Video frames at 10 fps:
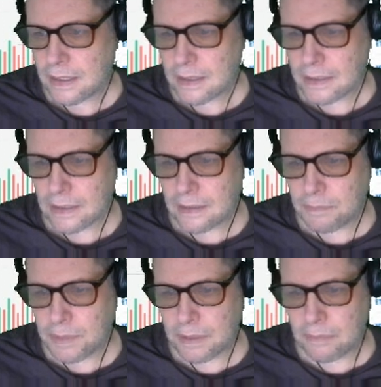
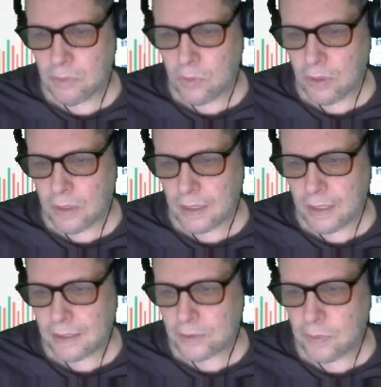But more or
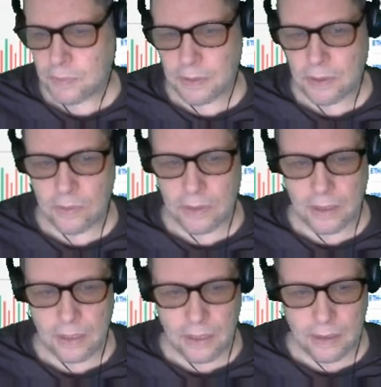less, we've been going
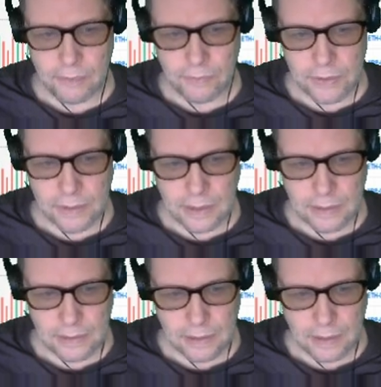along ever
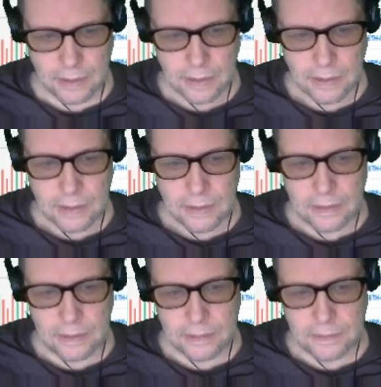since
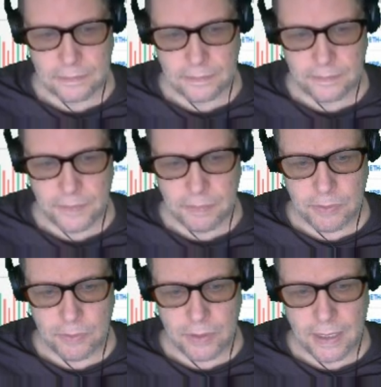February
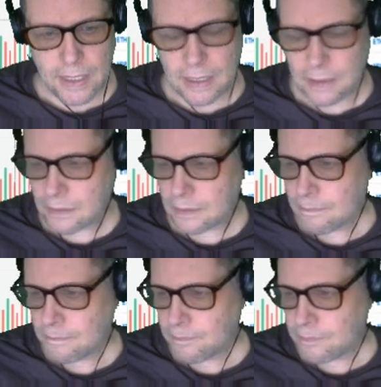8th
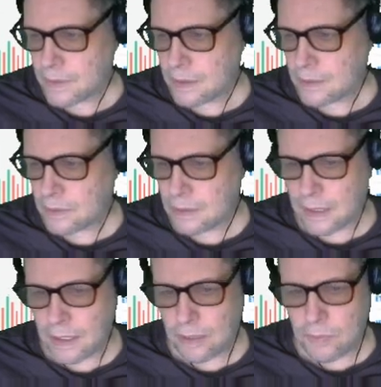until
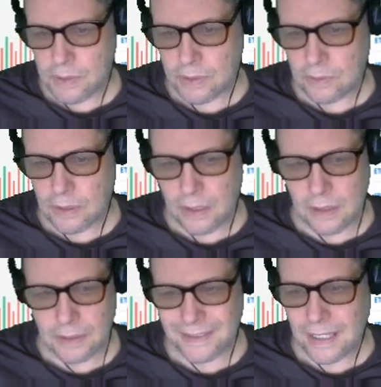now. We've been going
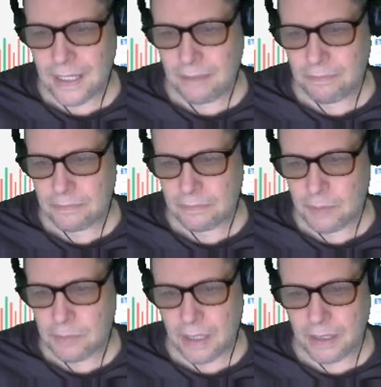along the same.
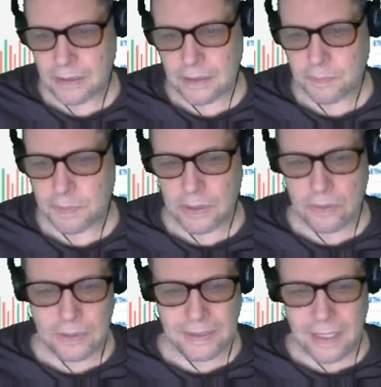The market's just been
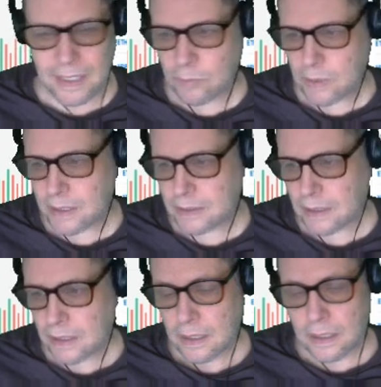going sideways,
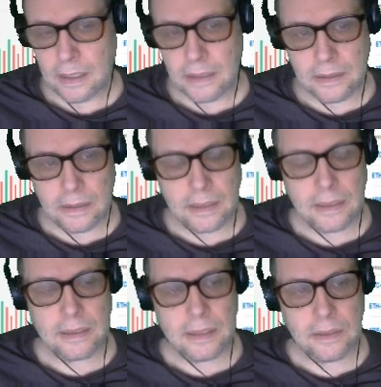and it's going to
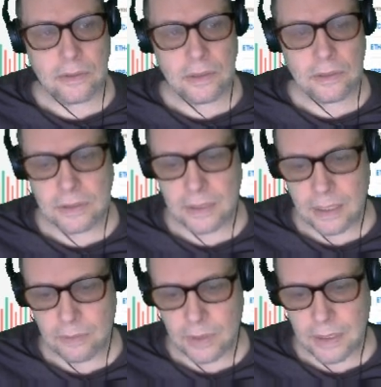continue to go
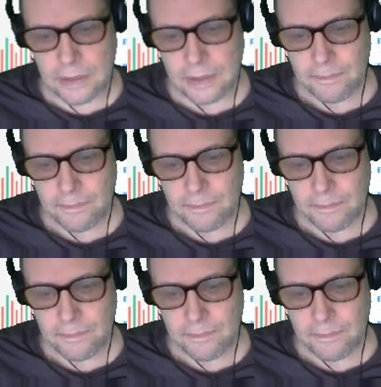sideways